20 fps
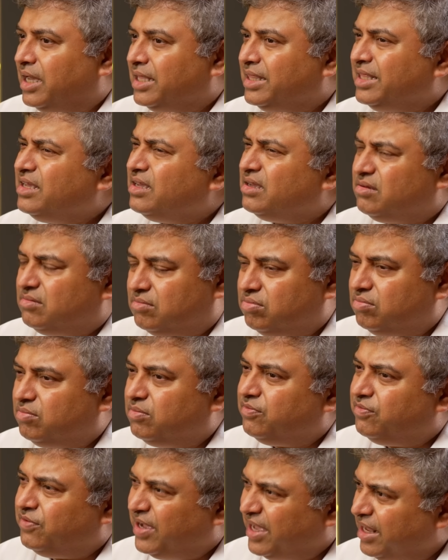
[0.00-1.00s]
I
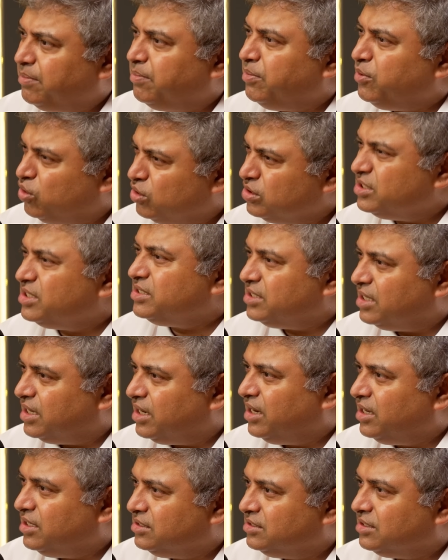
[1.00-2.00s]
think fire, because it's a
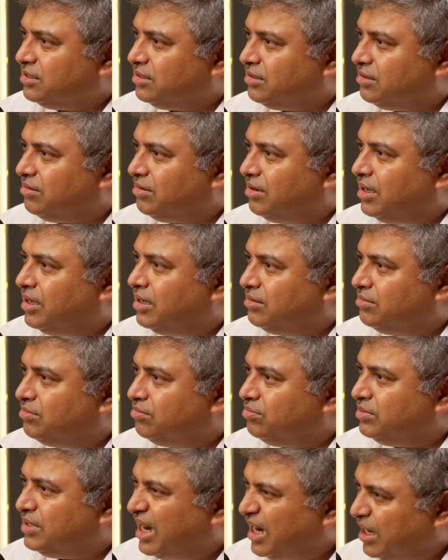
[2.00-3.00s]
religion,
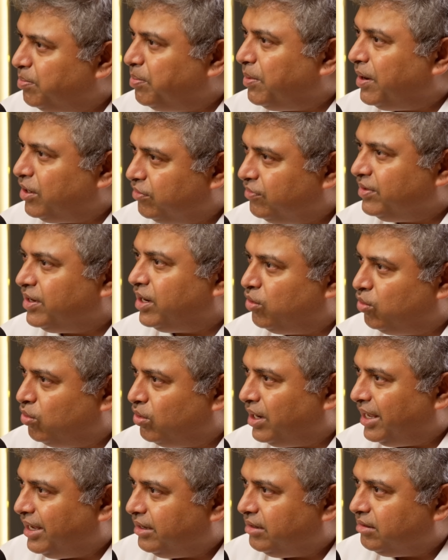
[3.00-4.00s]
that part of it I
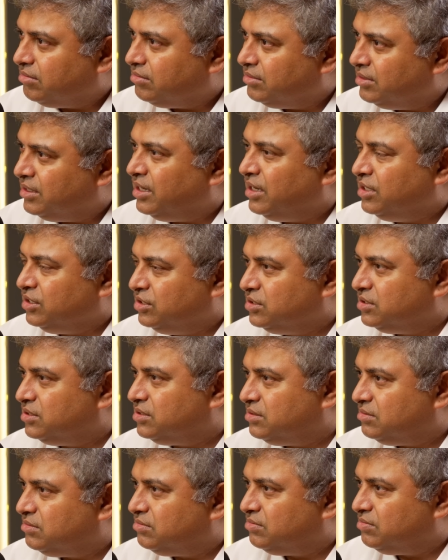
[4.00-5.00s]
don't like. The
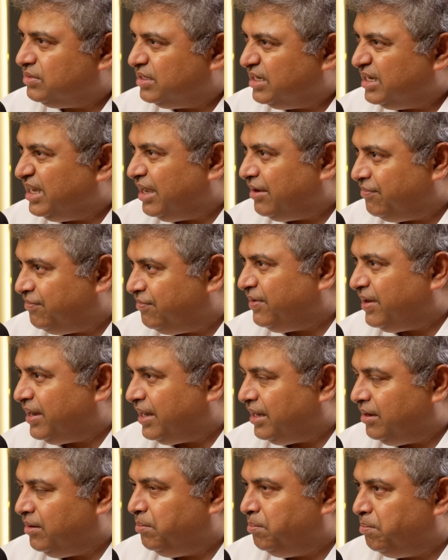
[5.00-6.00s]
religious
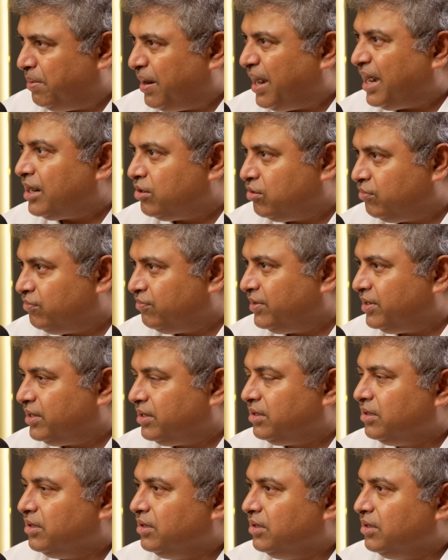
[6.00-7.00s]
impact of it.
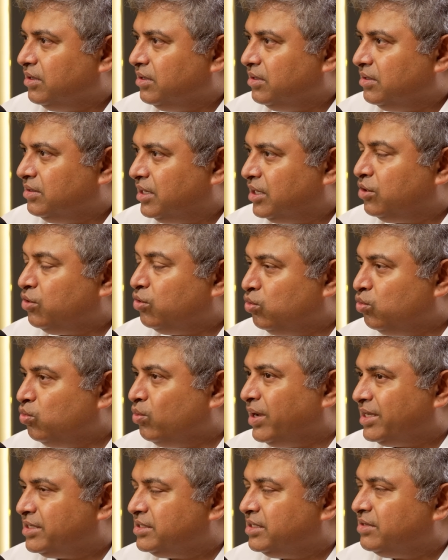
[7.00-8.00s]
That you'll
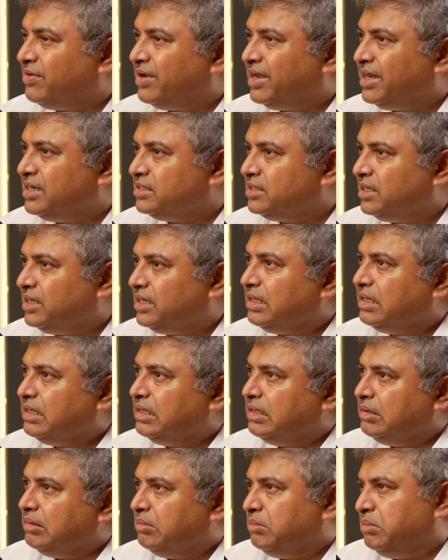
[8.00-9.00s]
do X and Y and Z.
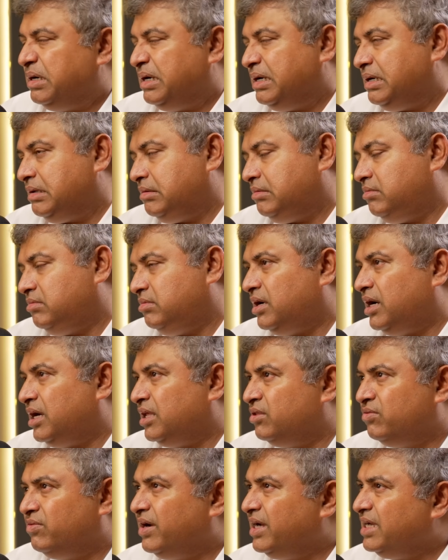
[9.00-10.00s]
But
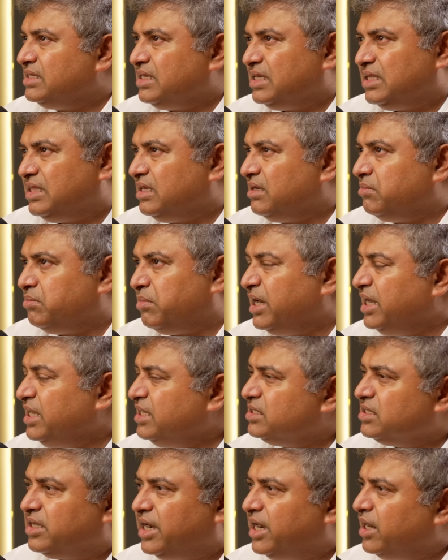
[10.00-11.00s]
otherwise, I think money
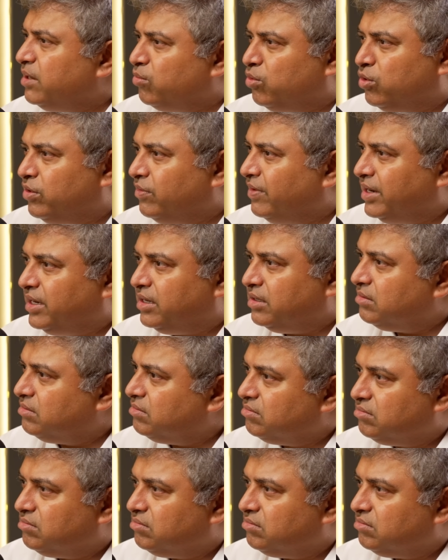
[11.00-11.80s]
is a great motivator.